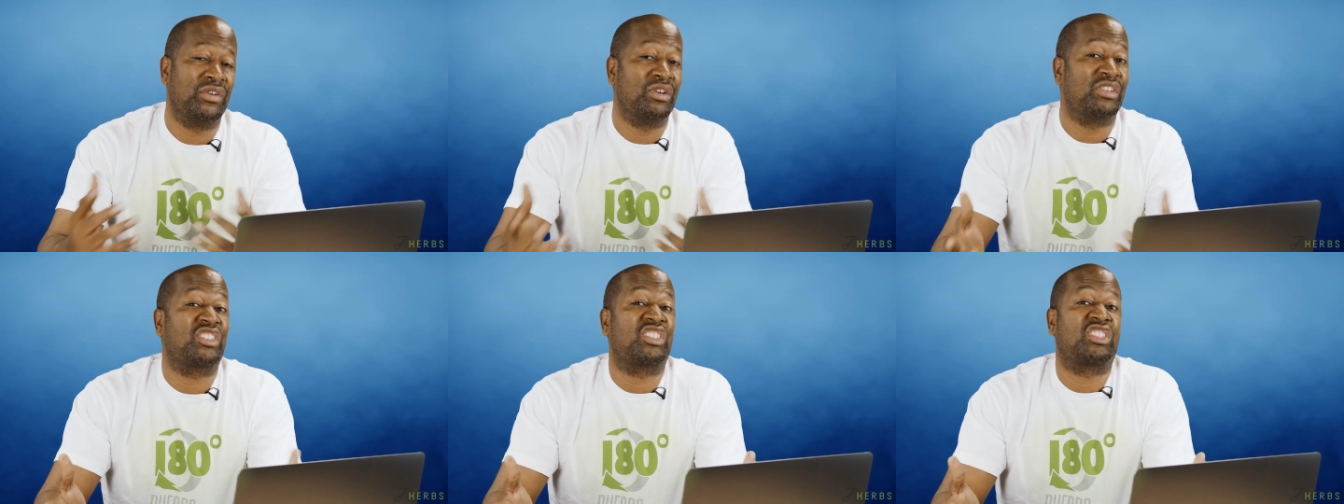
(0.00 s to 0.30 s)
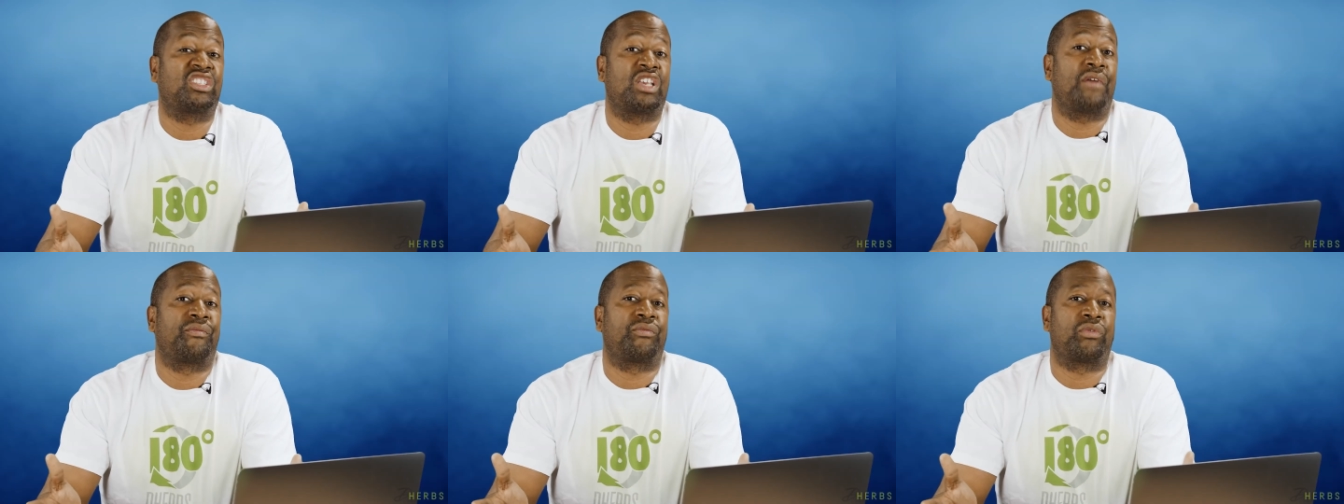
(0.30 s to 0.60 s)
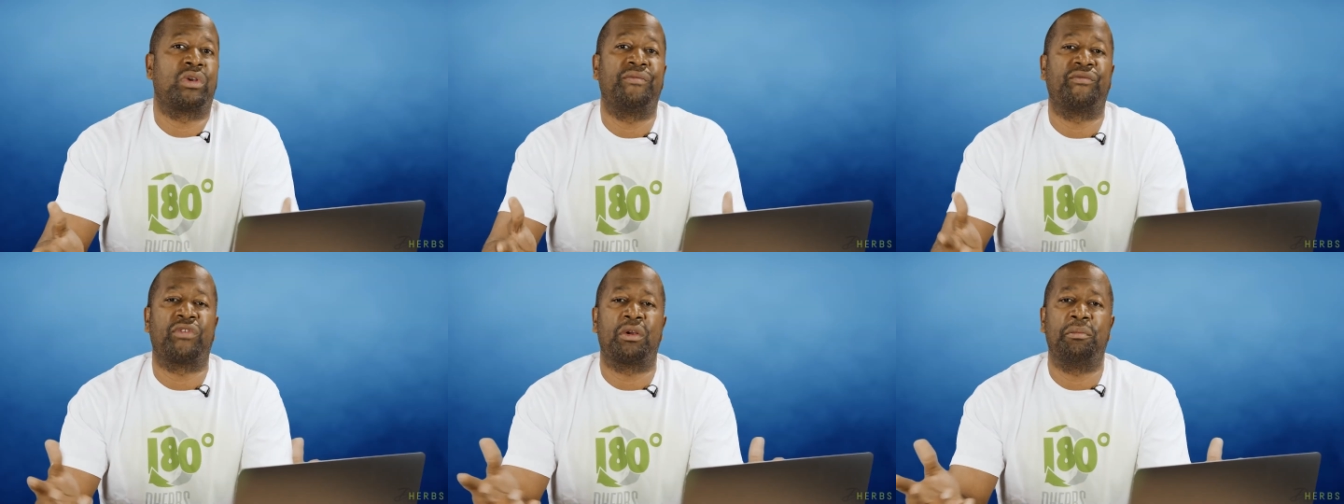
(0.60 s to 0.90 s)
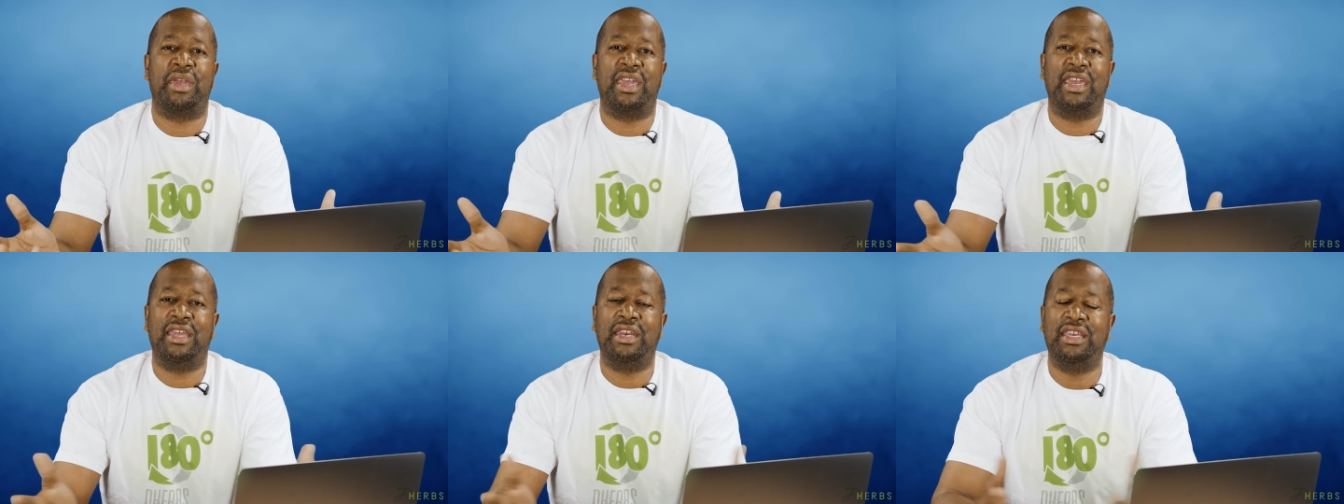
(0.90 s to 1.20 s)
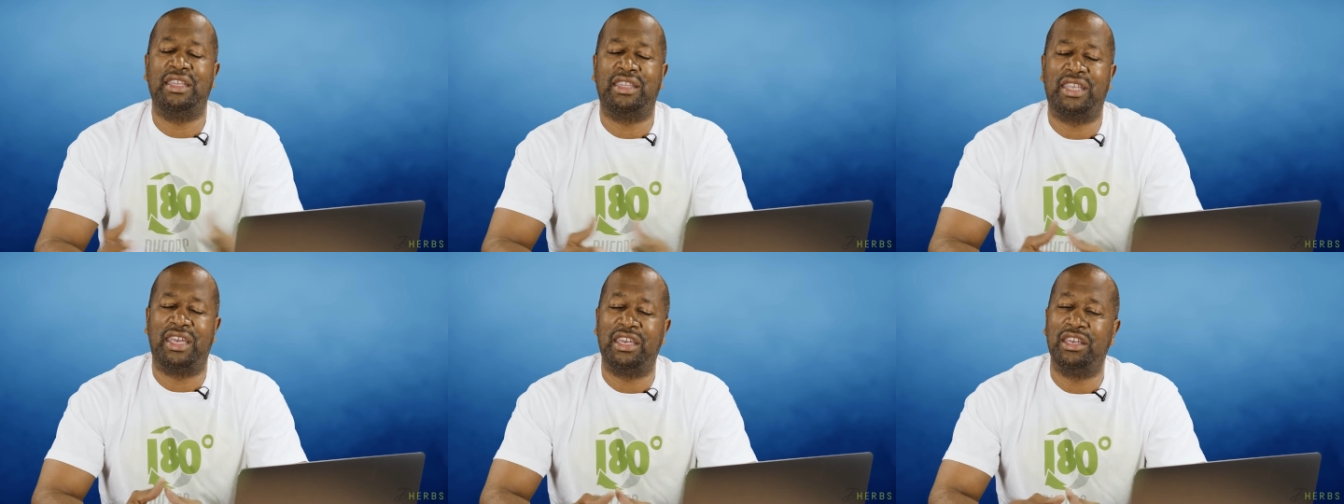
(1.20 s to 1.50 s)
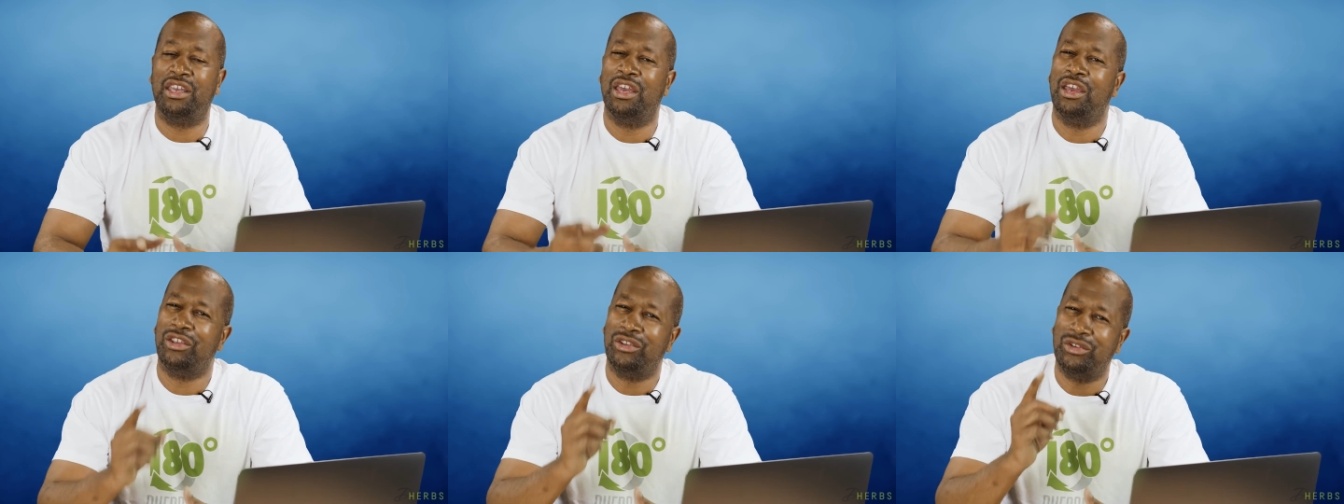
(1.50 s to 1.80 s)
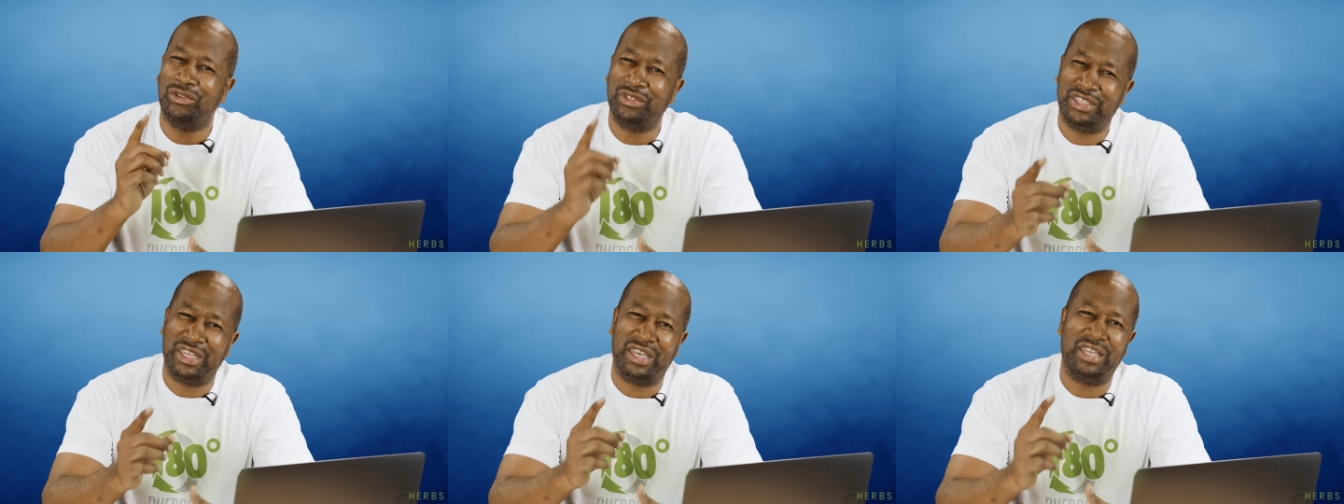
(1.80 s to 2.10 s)
you're suffering from anything,
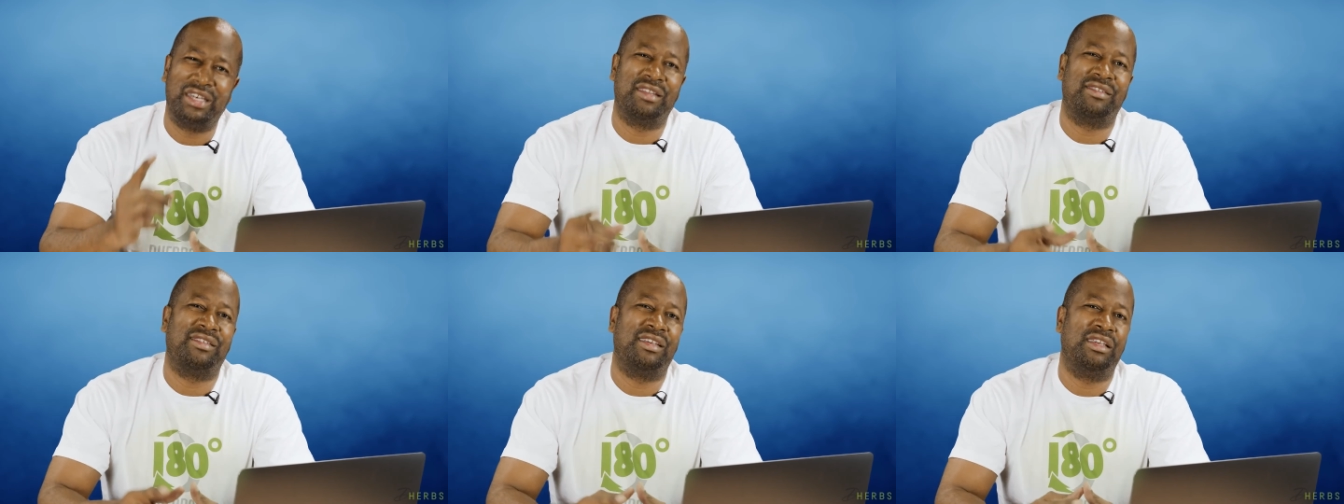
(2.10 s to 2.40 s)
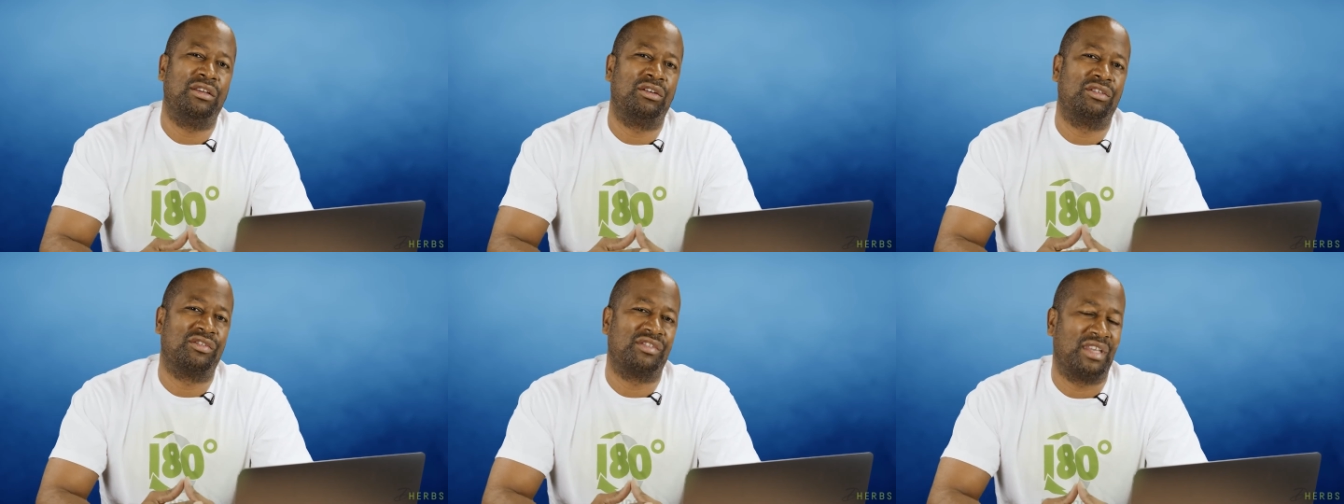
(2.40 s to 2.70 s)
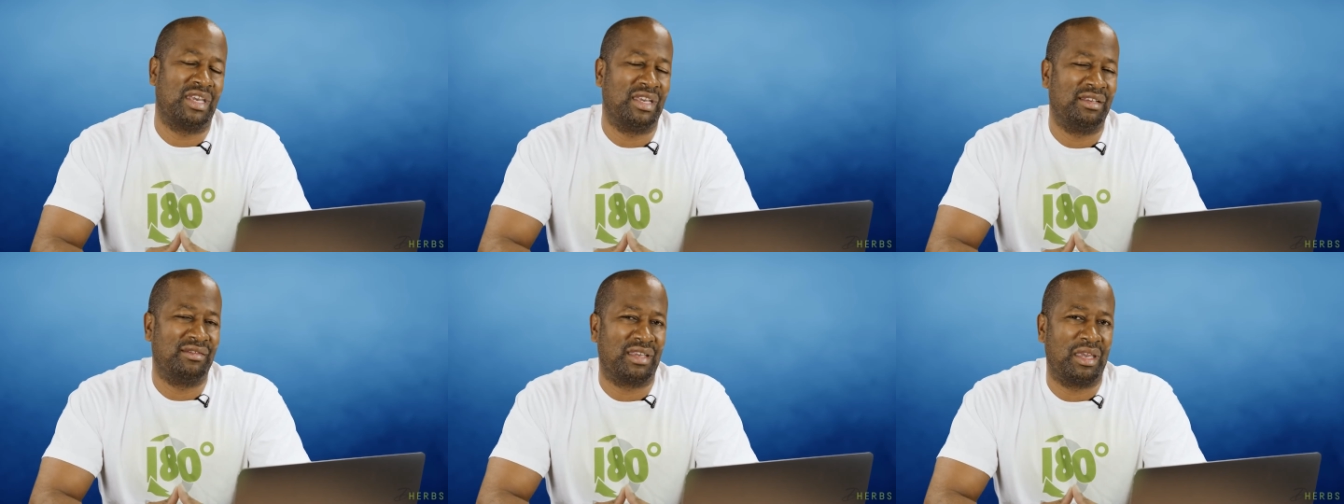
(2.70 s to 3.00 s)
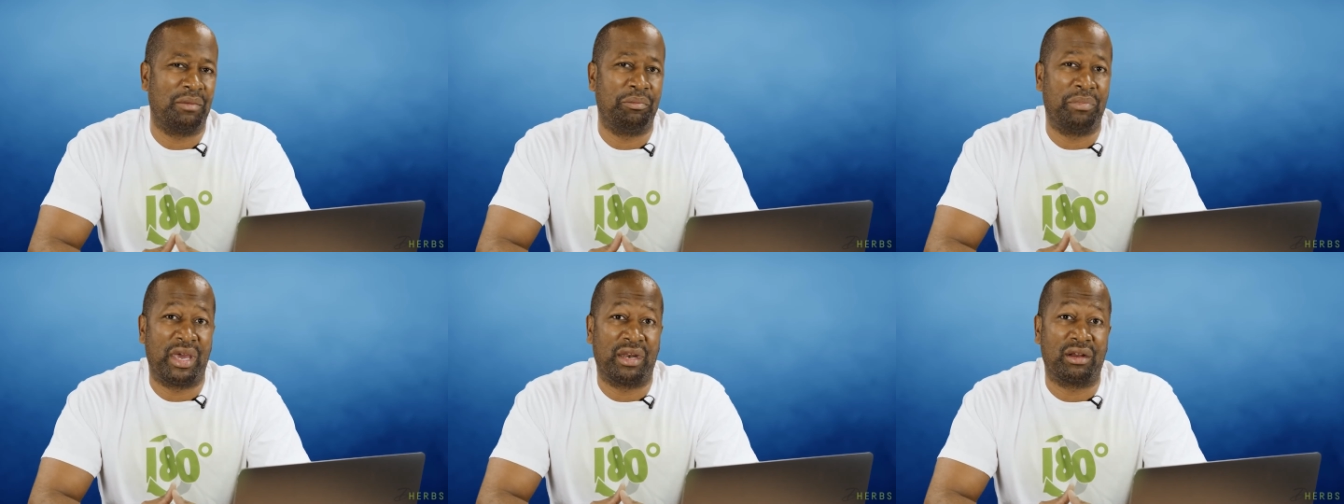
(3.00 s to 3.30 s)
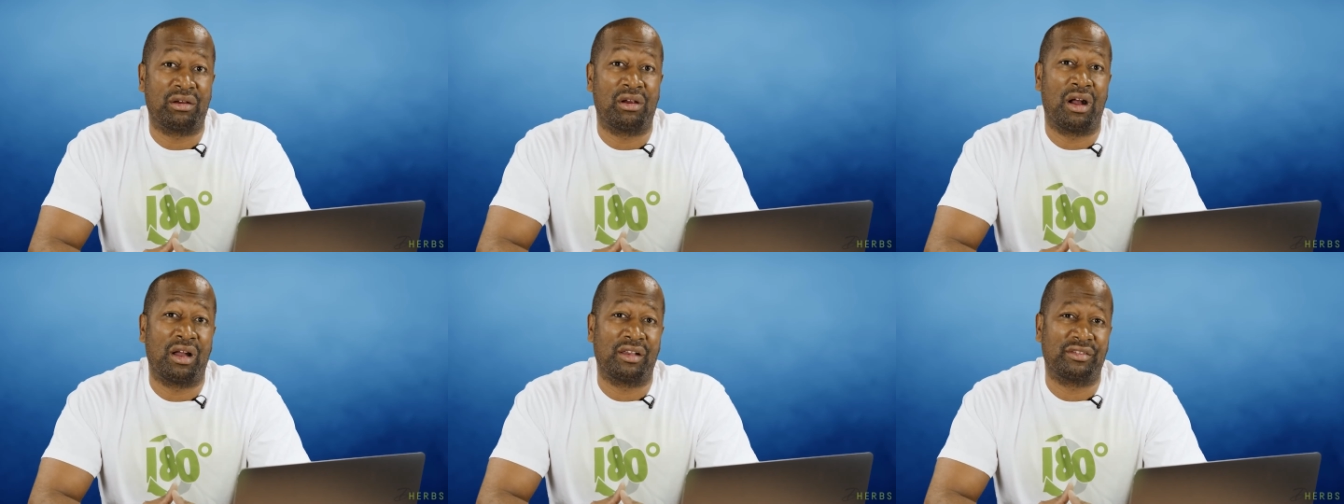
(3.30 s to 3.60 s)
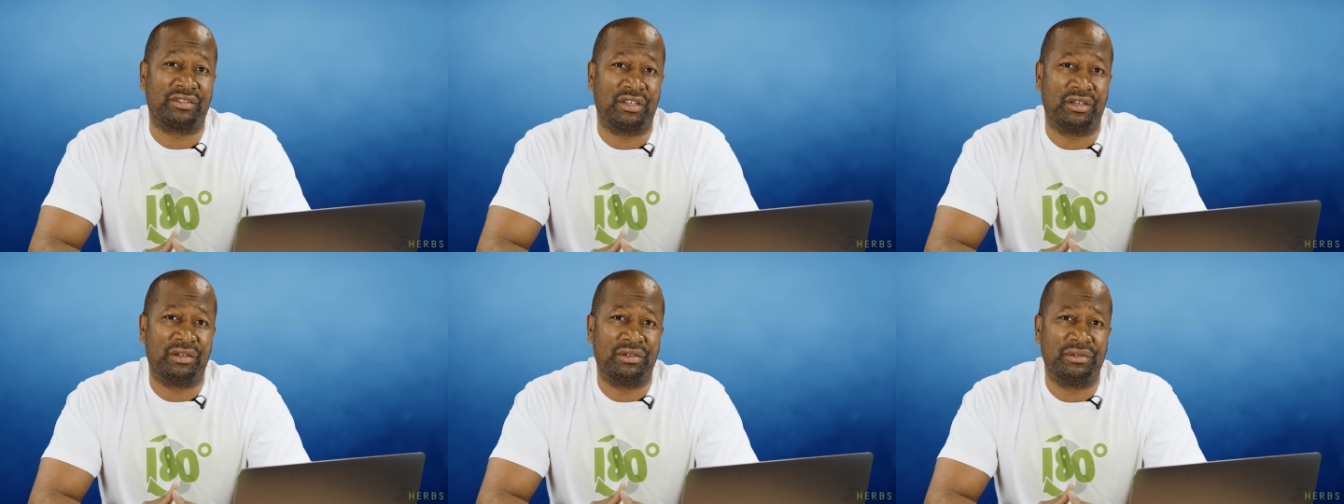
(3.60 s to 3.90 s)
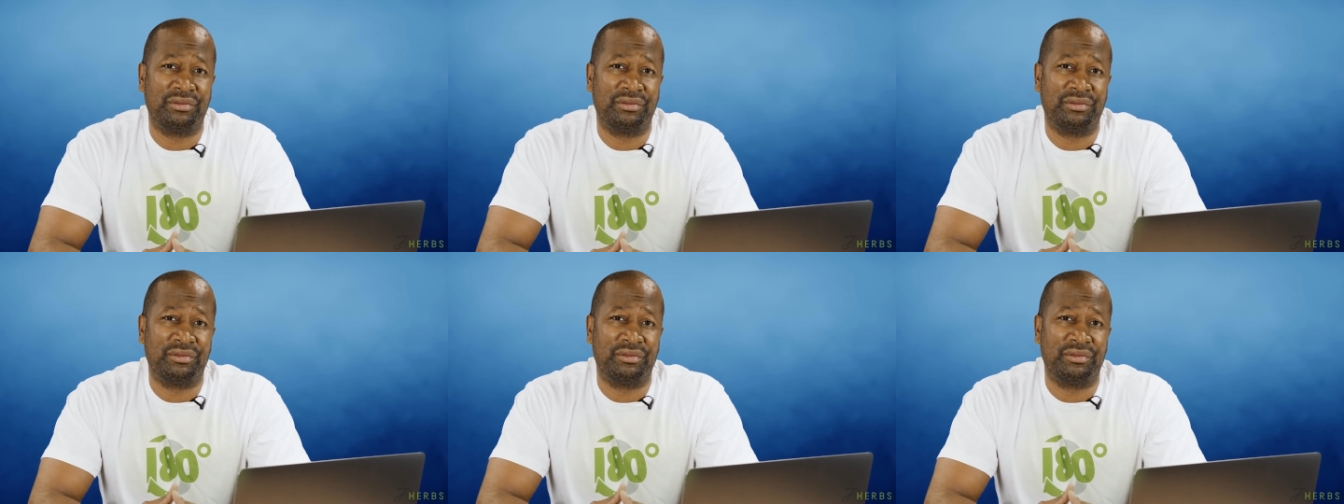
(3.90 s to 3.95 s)
you tend to see those things get better also.